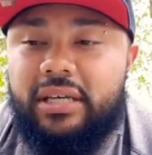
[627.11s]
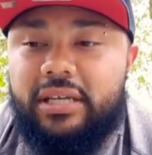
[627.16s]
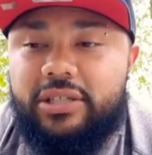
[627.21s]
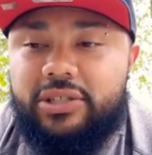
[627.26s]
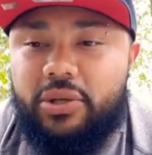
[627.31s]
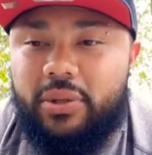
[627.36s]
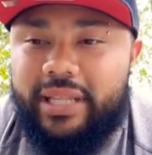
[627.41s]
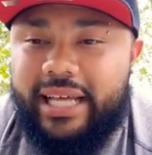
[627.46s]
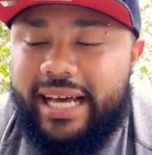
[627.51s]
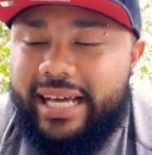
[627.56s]

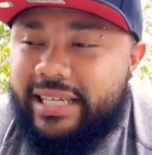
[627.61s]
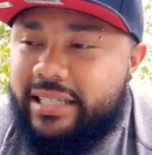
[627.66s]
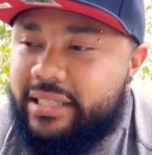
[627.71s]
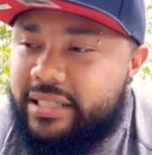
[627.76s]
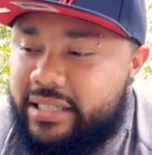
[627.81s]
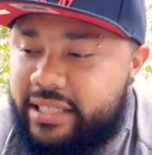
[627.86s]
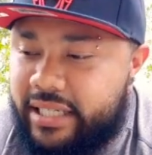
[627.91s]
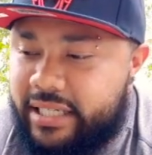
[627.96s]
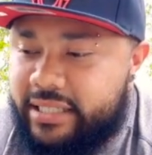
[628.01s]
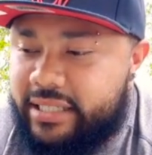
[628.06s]
So that is
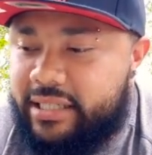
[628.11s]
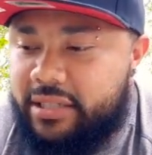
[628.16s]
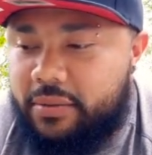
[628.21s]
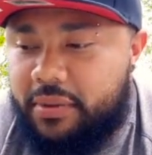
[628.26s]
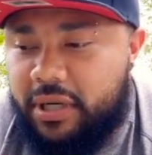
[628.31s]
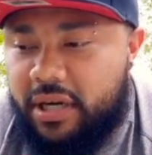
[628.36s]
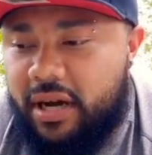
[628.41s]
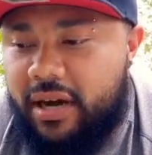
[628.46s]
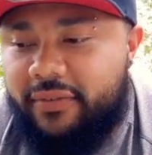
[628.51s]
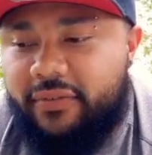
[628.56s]
just the
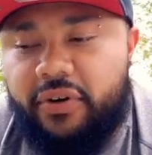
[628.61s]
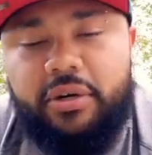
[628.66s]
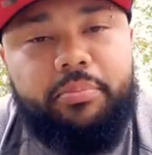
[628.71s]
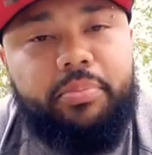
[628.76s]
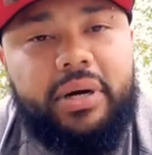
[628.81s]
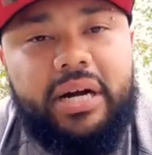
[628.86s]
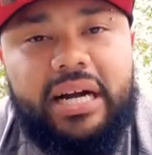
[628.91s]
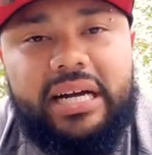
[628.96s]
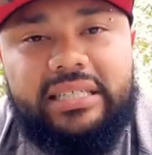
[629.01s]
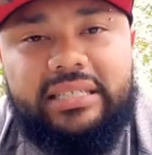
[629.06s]
recovery
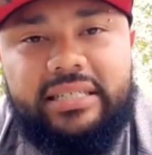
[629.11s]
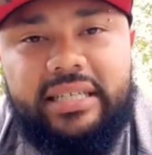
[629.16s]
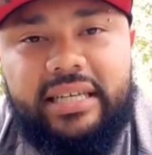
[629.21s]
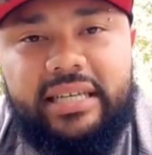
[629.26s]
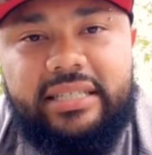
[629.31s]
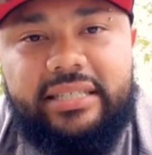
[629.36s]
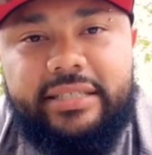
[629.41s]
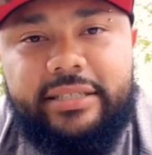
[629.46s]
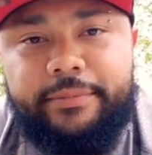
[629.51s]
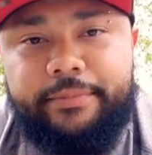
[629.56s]

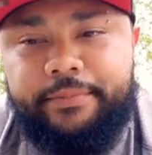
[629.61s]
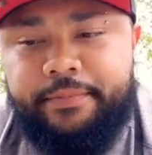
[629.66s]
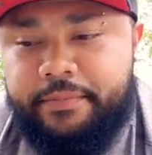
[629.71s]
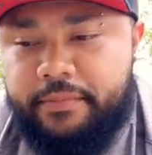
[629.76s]
process,